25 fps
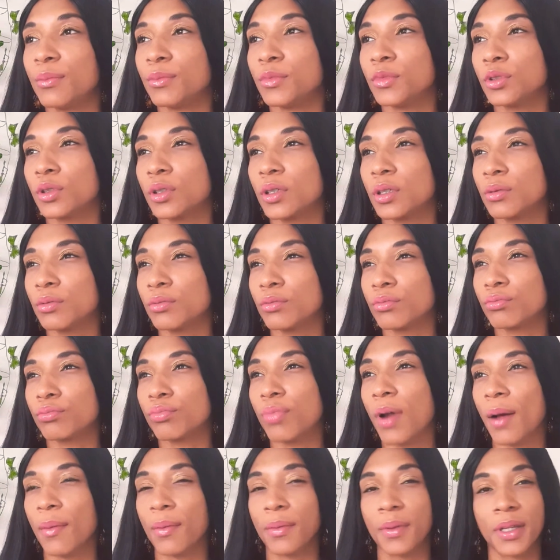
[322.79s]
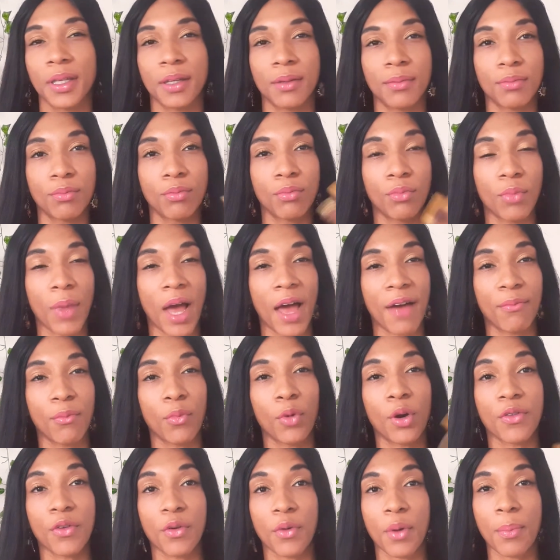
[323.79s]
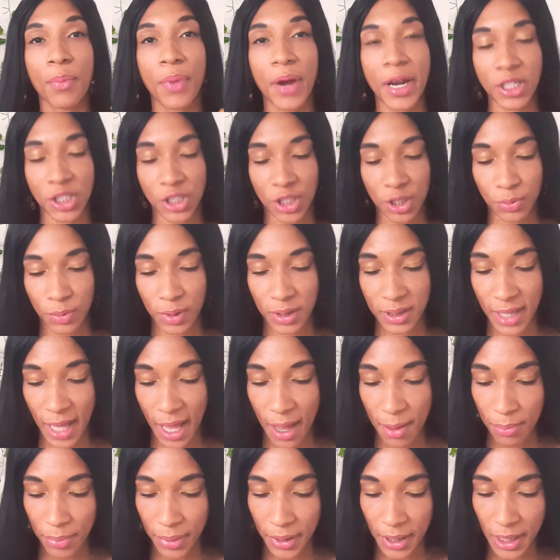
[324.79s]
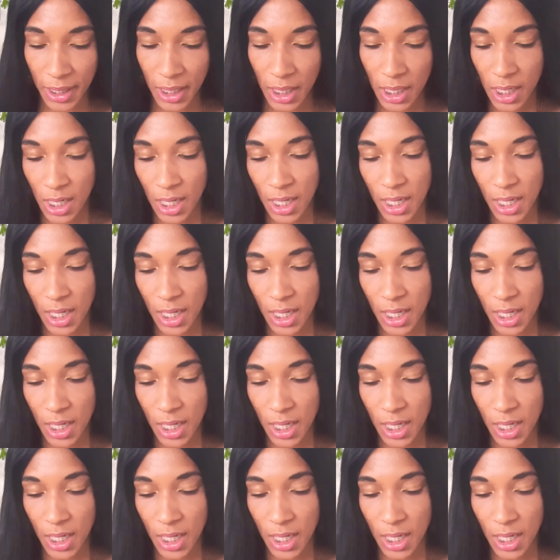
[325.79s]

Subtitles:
you can probably have more of a repression with that, but